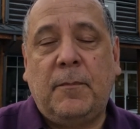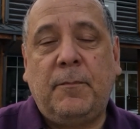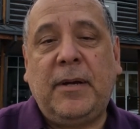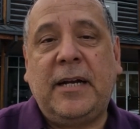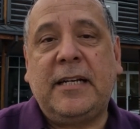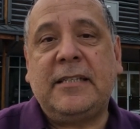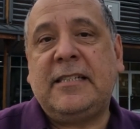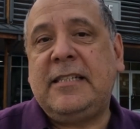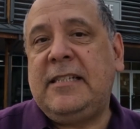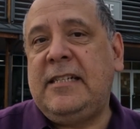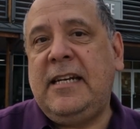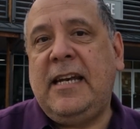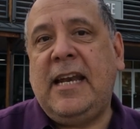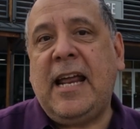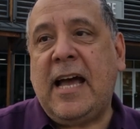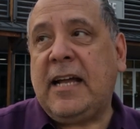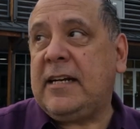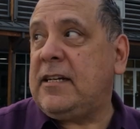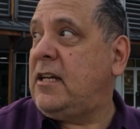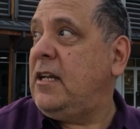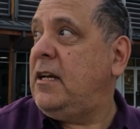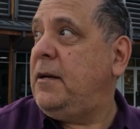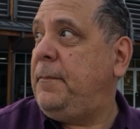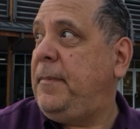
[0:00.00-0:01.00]
But it's
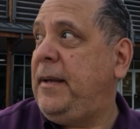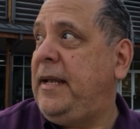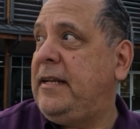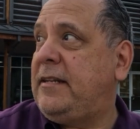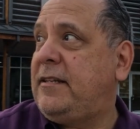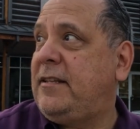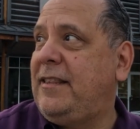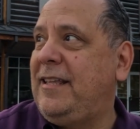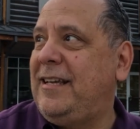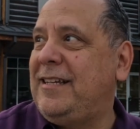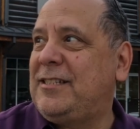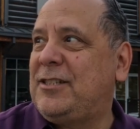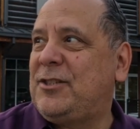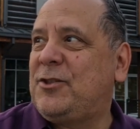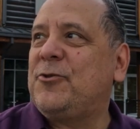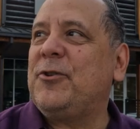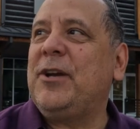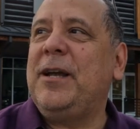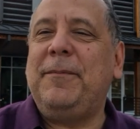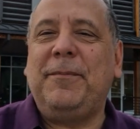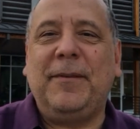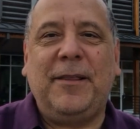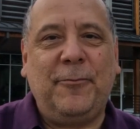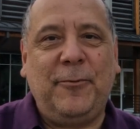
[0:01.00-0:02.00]
not going to be to the
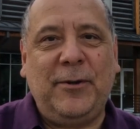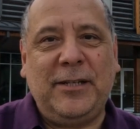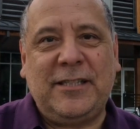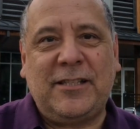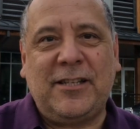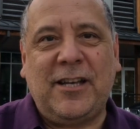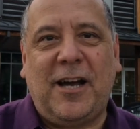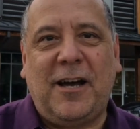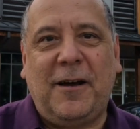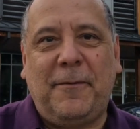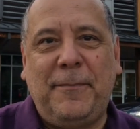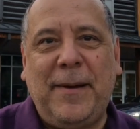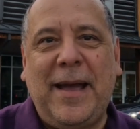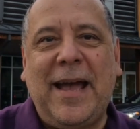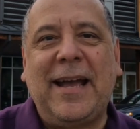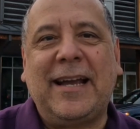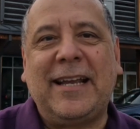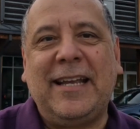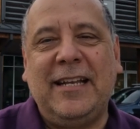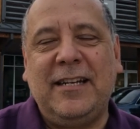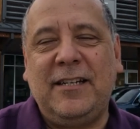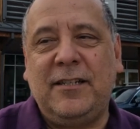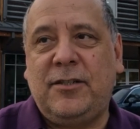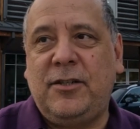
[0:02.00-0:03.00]
extreme that we saw
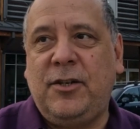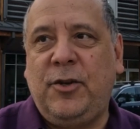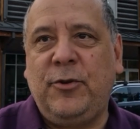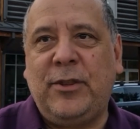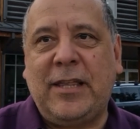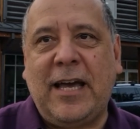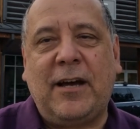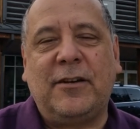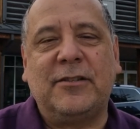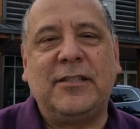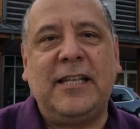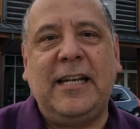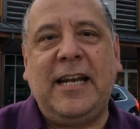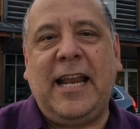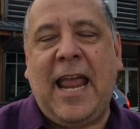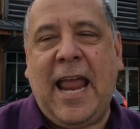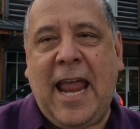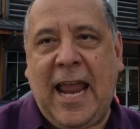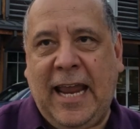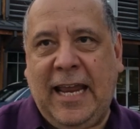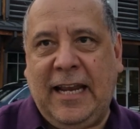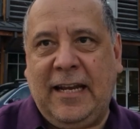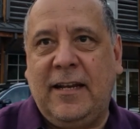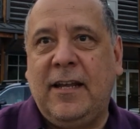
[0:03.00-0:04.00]
back in
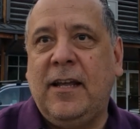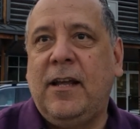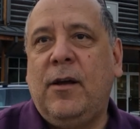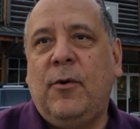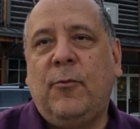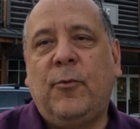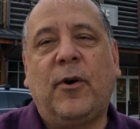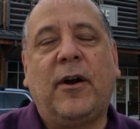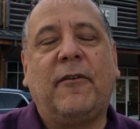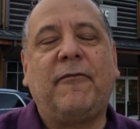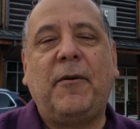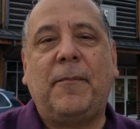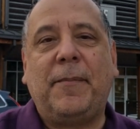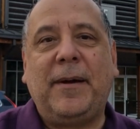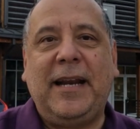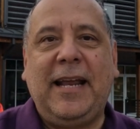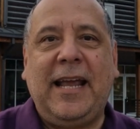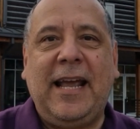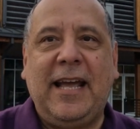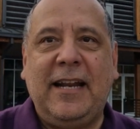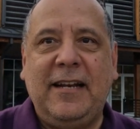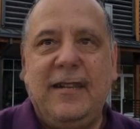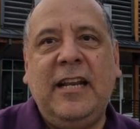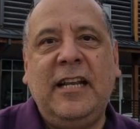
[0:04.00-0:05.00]
2008, where
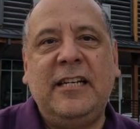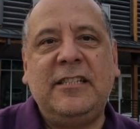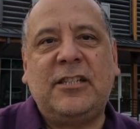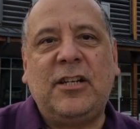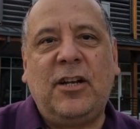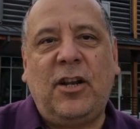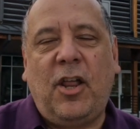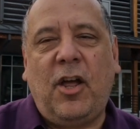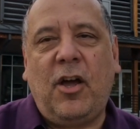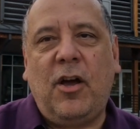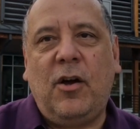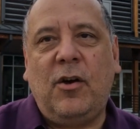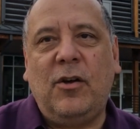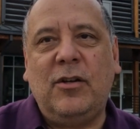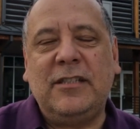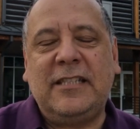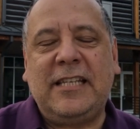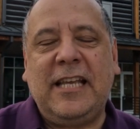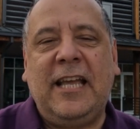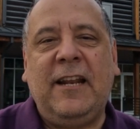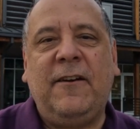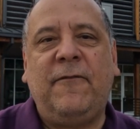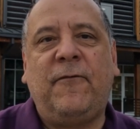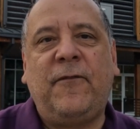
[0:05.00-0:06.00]
everybody had ninja
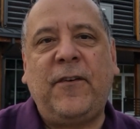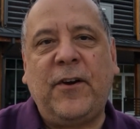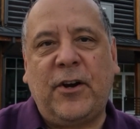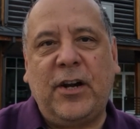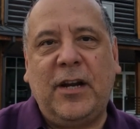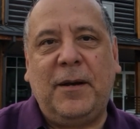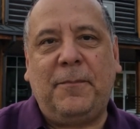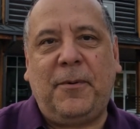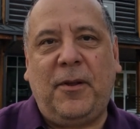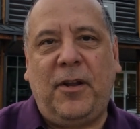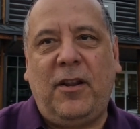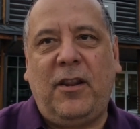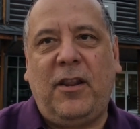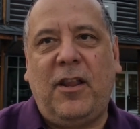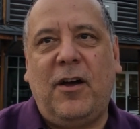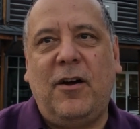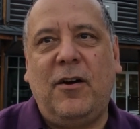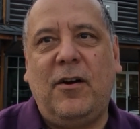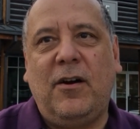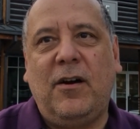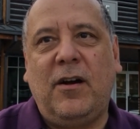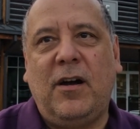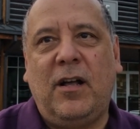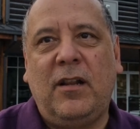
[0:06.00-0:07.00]
loans and variable
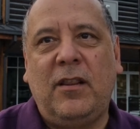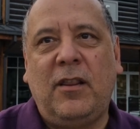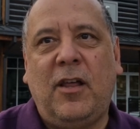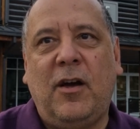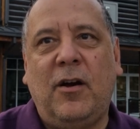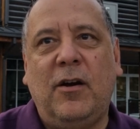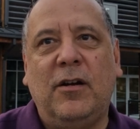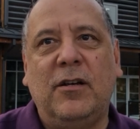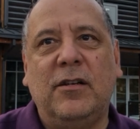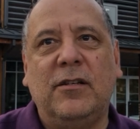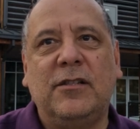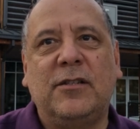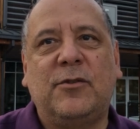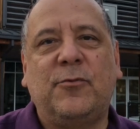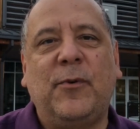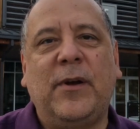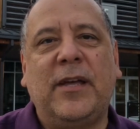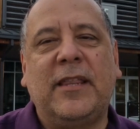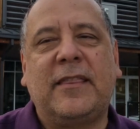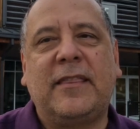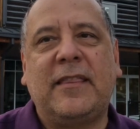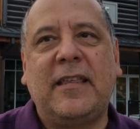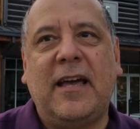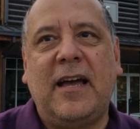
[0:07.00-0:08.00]
loans
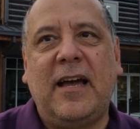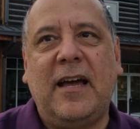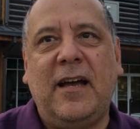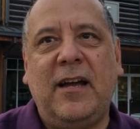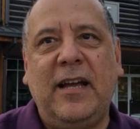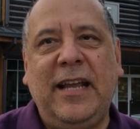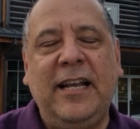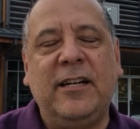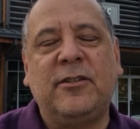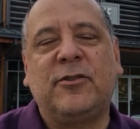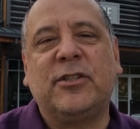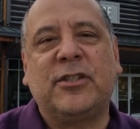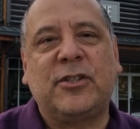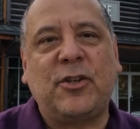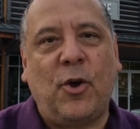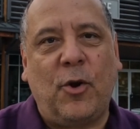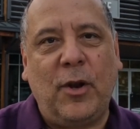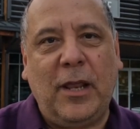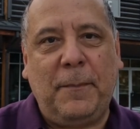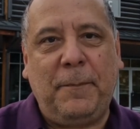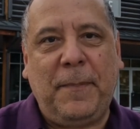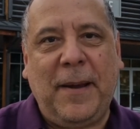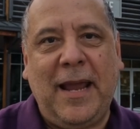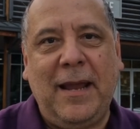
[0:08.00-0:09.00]
with
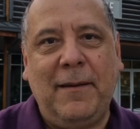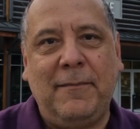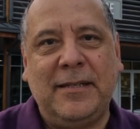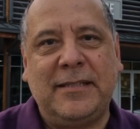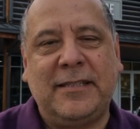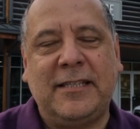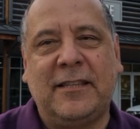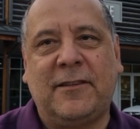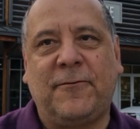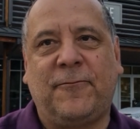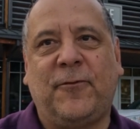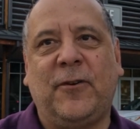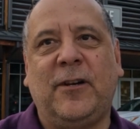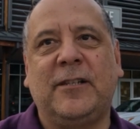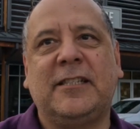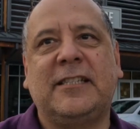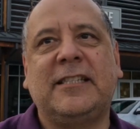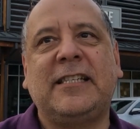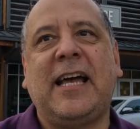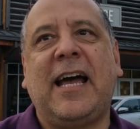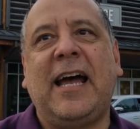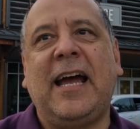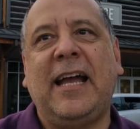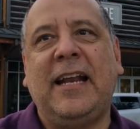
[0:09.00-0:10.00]
interest-only payments at the front
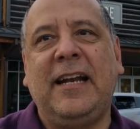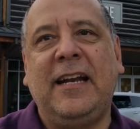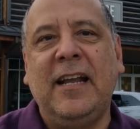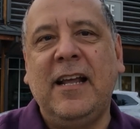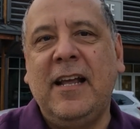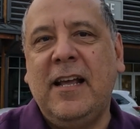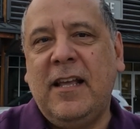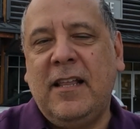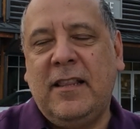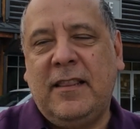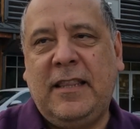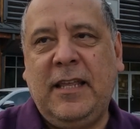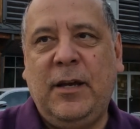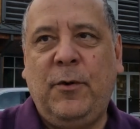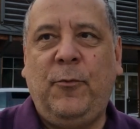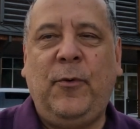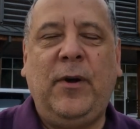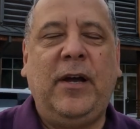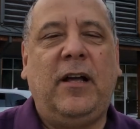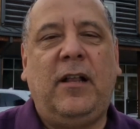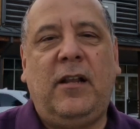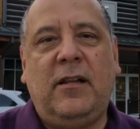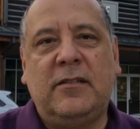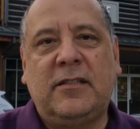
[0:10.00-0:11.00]
side that
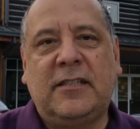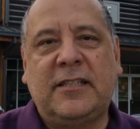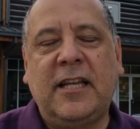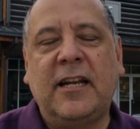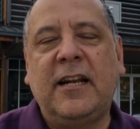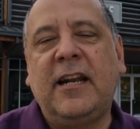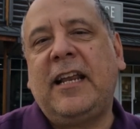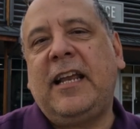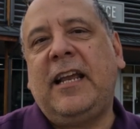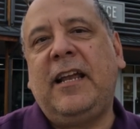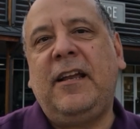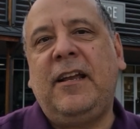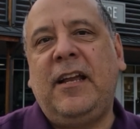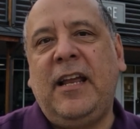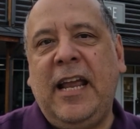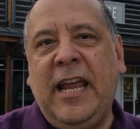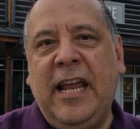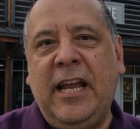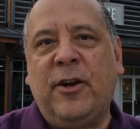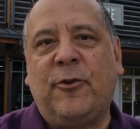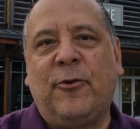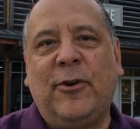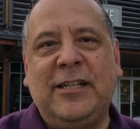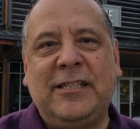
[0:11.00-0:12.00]
will suddenly
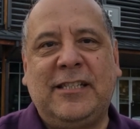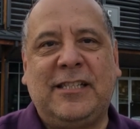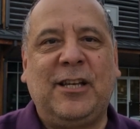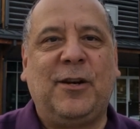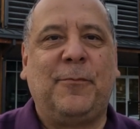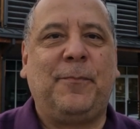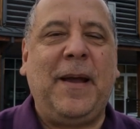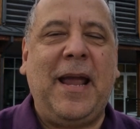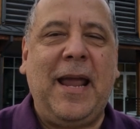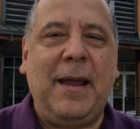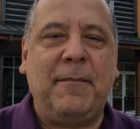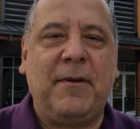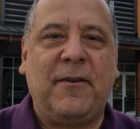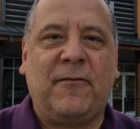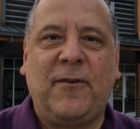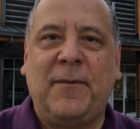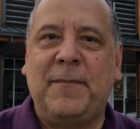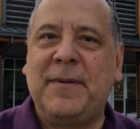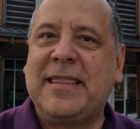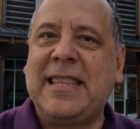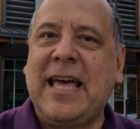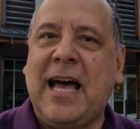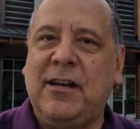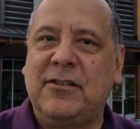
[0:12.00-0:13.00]
increase their payment
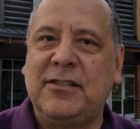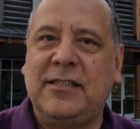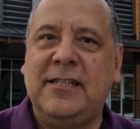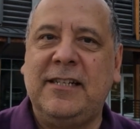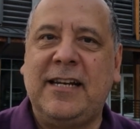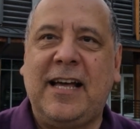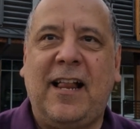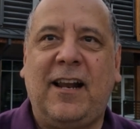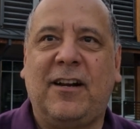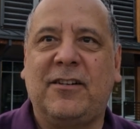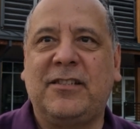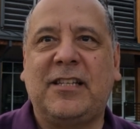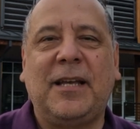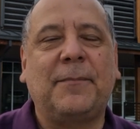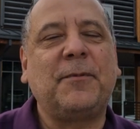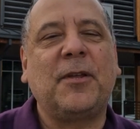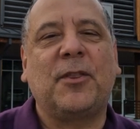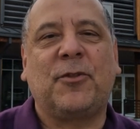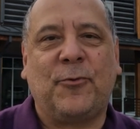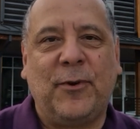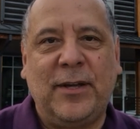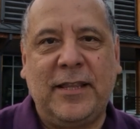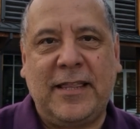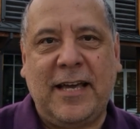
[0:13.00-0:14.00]
from $1,000 up
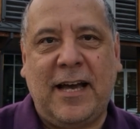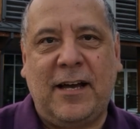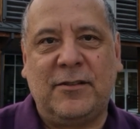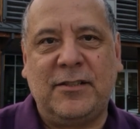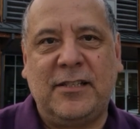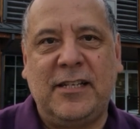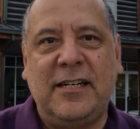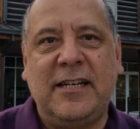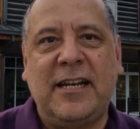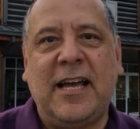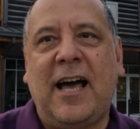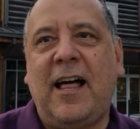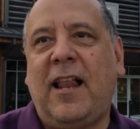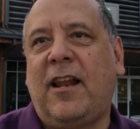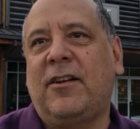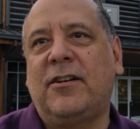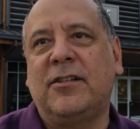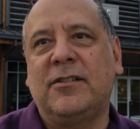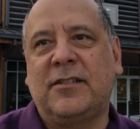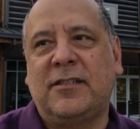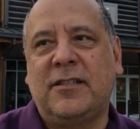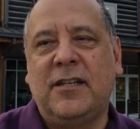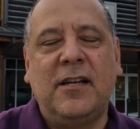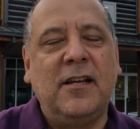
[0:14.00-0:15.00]
to
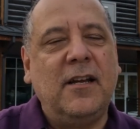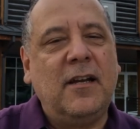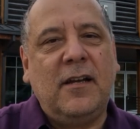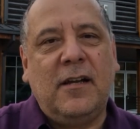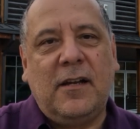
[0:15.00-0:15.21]
$3,000